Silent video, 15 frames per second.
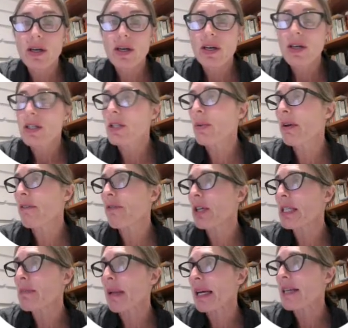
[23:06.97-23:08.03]
So in
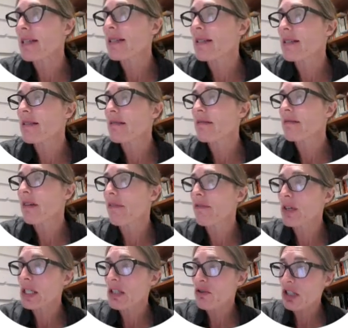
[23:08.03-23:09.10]
first place, a
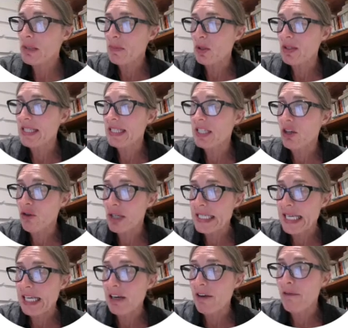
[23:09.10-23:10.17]
first response is a
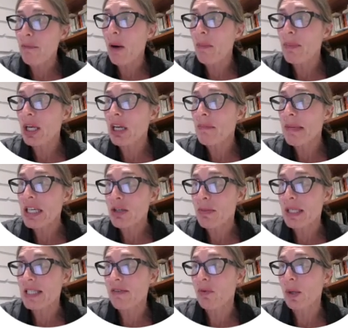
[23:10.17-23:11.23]
critique of popular
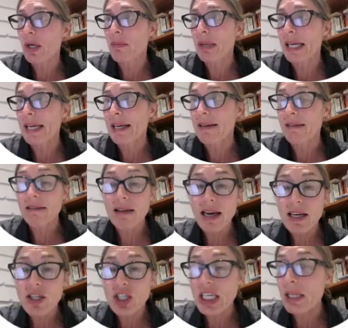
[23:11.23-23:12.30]
measurements of well-being,
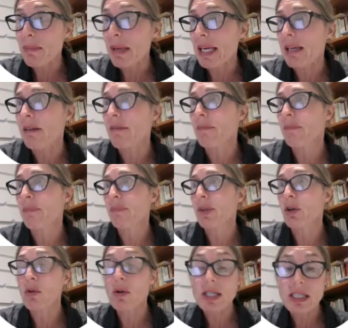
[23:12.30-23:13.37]
like GDP,
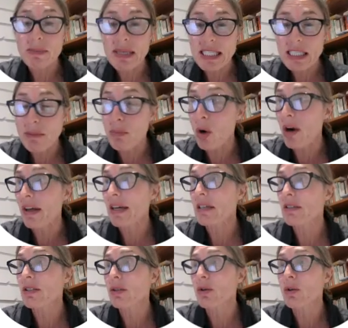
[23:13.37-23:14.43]
gross domestic
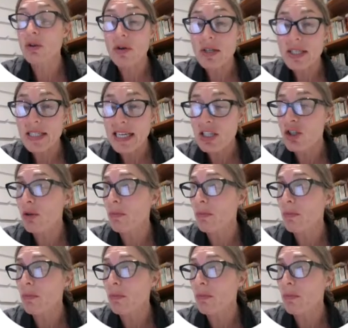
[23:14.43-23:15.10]
product, or gross national